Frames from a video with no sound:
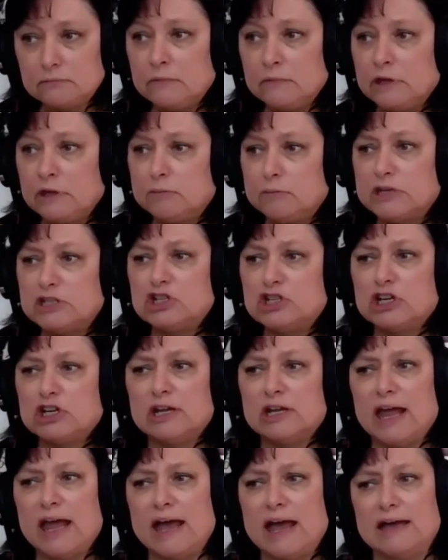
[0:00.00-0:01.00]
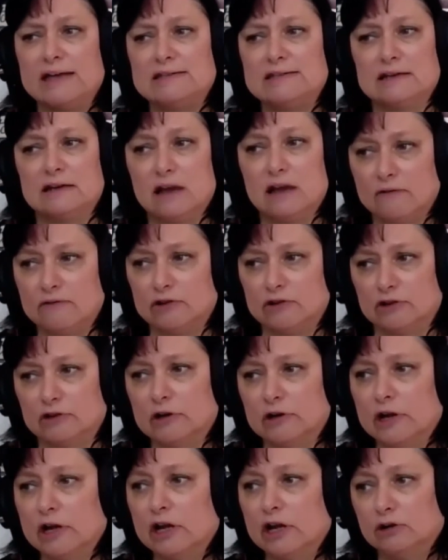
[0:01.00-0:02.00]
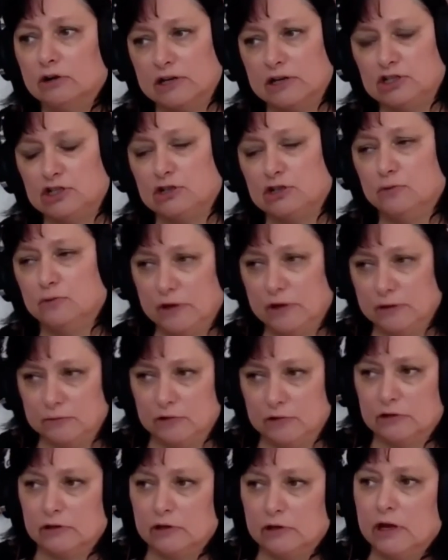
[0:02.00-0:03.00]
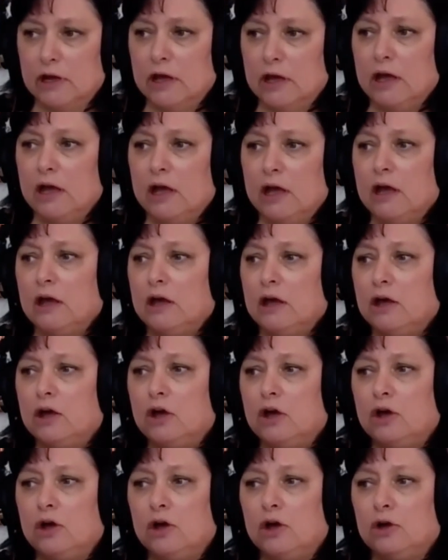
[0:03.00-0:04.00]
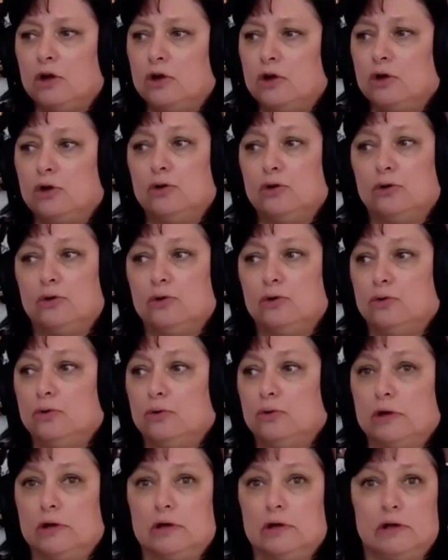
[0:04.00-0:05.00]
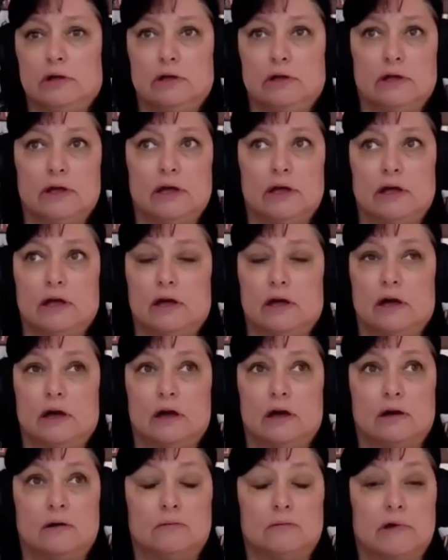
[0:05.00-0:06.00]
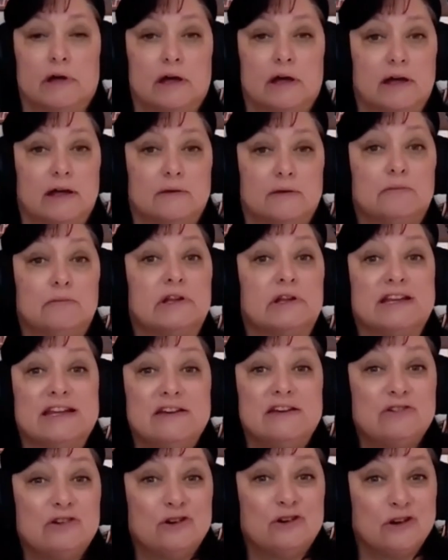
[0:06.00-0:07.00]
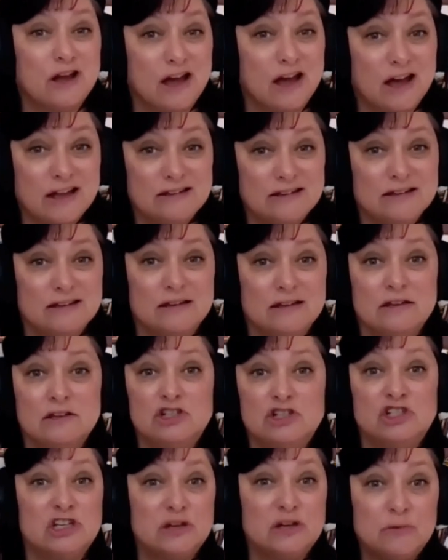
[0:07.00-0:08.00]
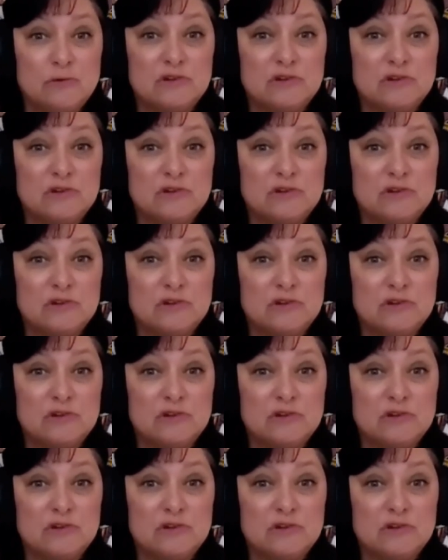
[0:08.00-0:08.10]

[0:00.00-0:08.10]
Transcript: Michigan has a governor, Gretchen Whitmer, who, believe it or not, she's